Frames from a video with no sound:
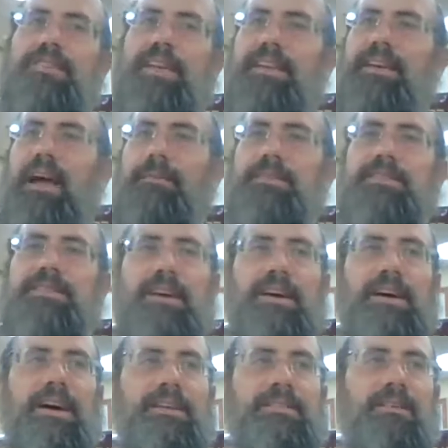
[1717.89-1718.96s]
Tanakama
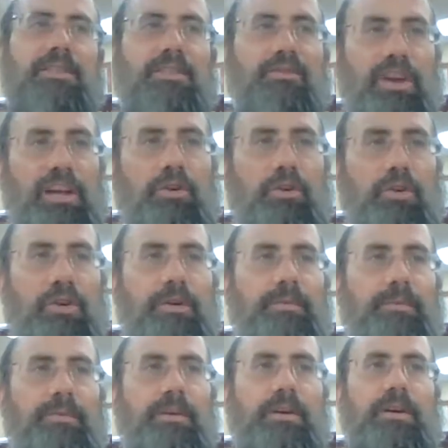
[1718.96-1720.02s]
says 3 lug,
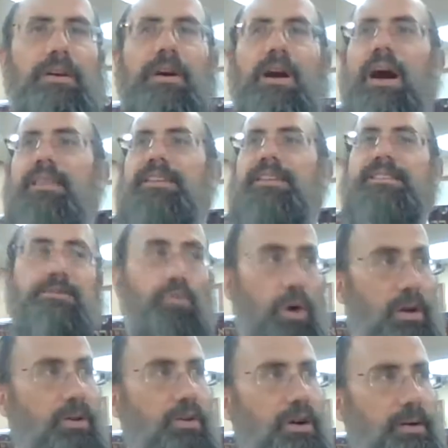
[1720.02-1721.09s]
and he says
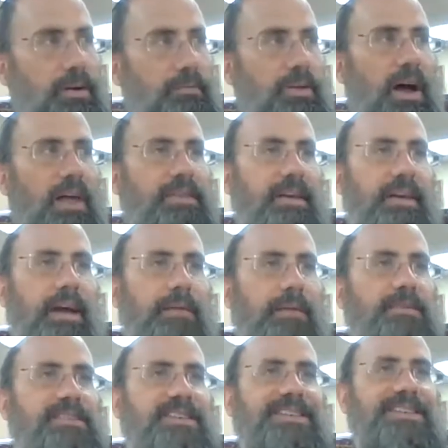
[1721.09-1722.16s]
1 lug. And
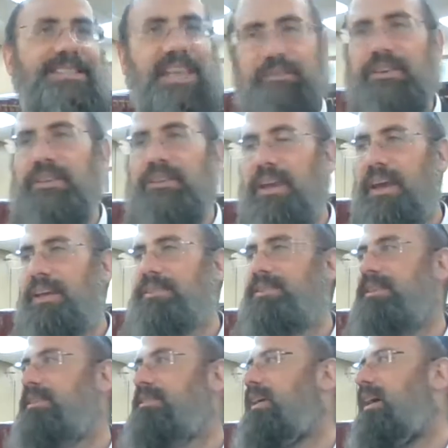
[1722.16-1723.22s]
Tanakama says 7 days.
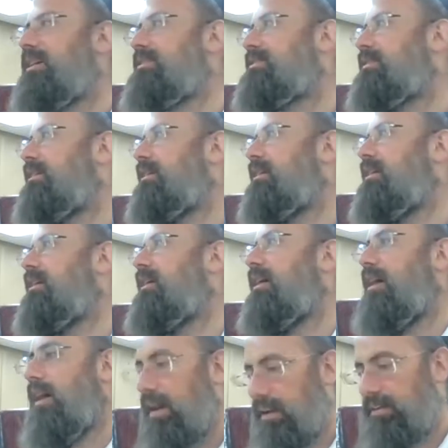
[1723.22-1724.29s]
He says
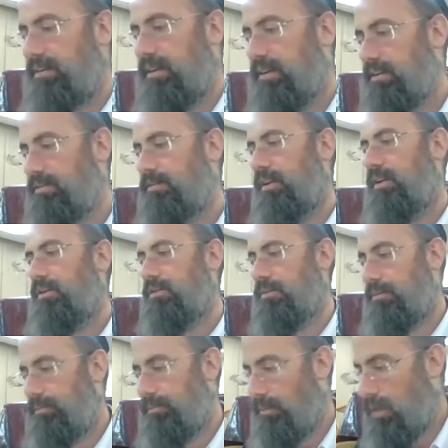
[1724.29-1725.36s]
8 days. Right?
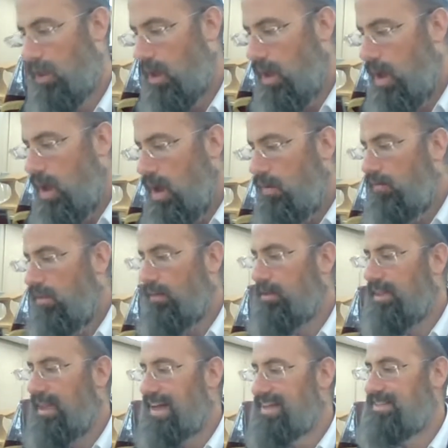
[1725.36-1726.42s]
But
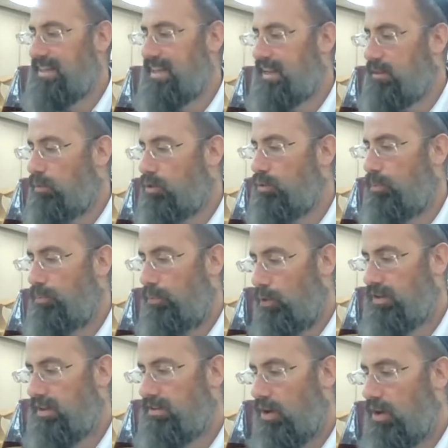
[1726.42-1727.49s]
the one who
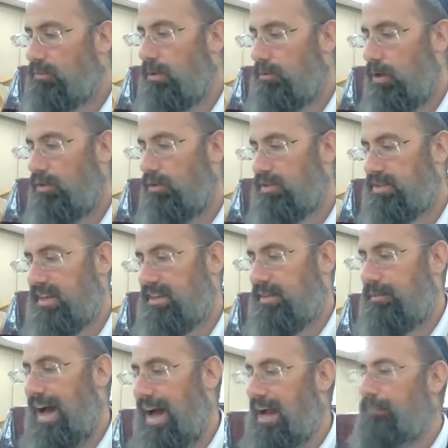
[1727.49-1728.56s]
poured it, they would say to
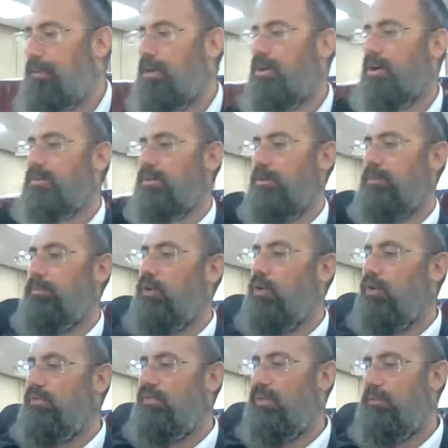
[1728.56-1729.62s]
him,
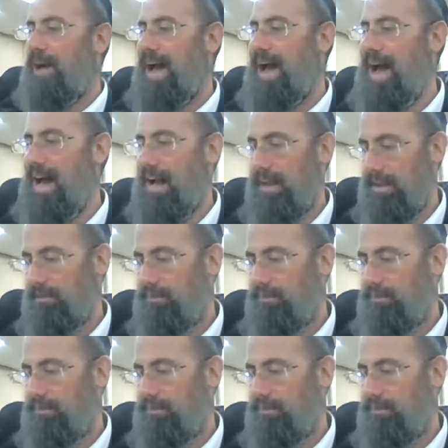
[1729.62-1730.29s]
pour from high.